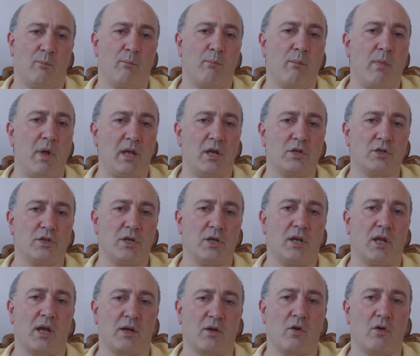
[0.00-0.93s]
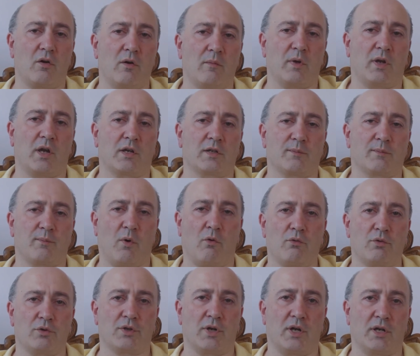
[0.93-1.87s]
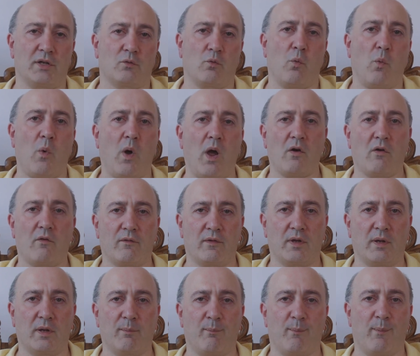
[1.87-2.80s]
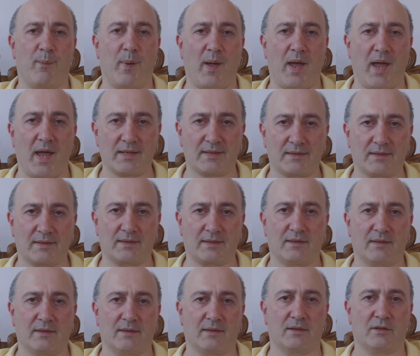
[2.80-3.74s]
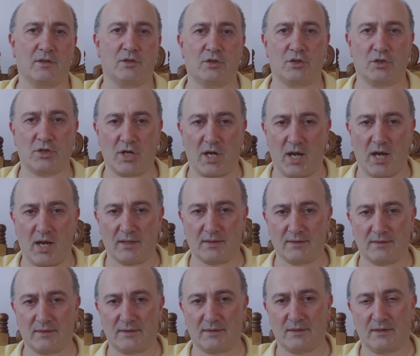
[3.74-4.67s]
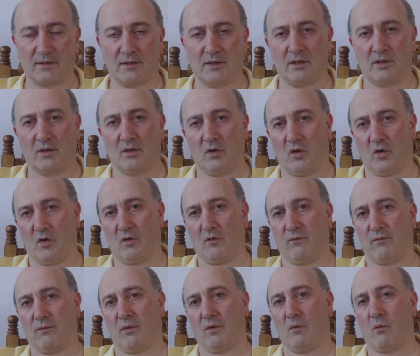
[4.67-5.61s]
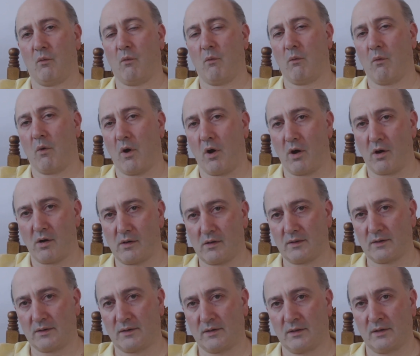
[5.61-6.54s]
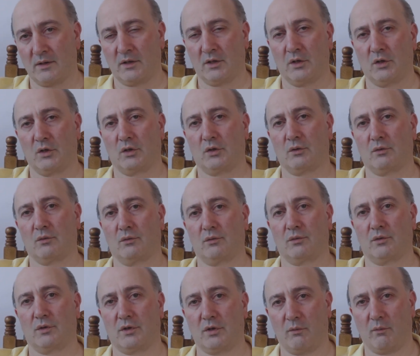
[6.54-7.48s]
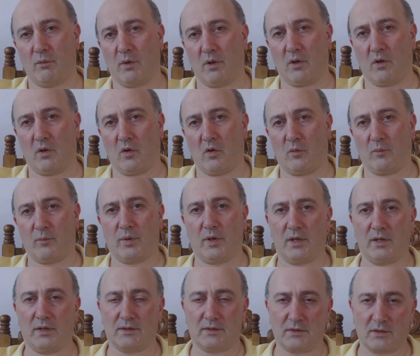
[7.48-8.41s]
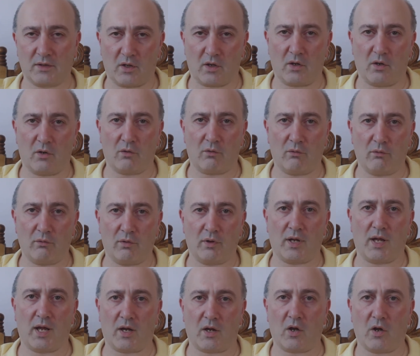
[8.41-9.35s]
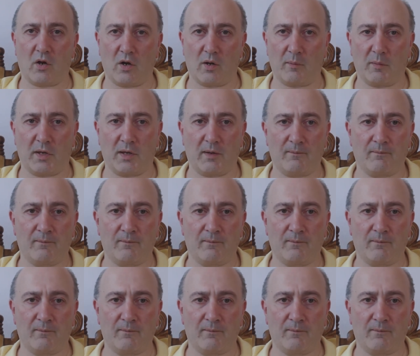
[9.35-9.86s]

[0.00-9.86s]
Managing economic exposure is one of the best chance of world to develop its own economy.